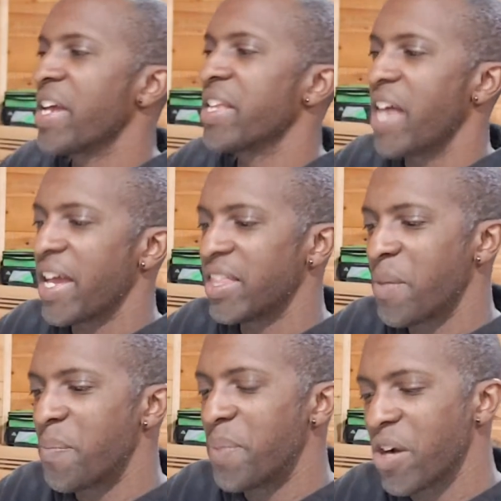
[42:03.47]
I get the
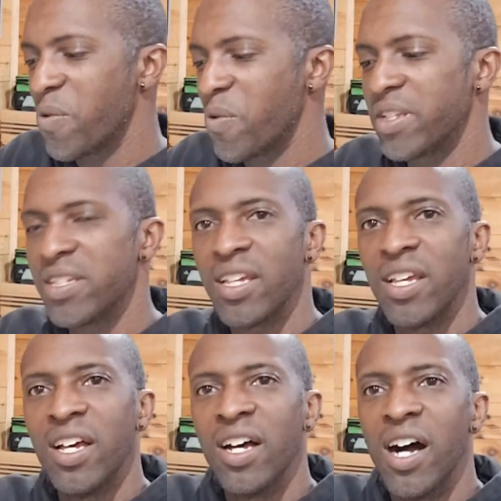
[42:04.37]
bigger ones
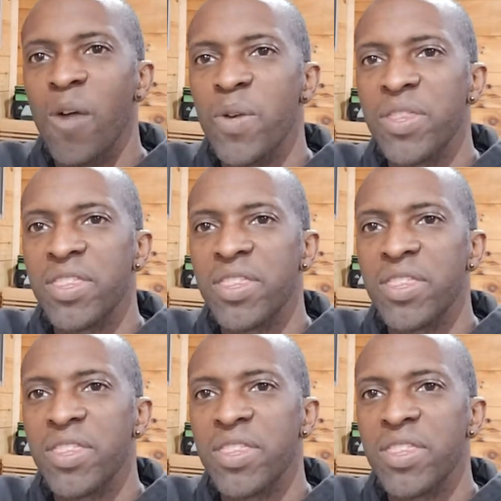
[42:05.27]
with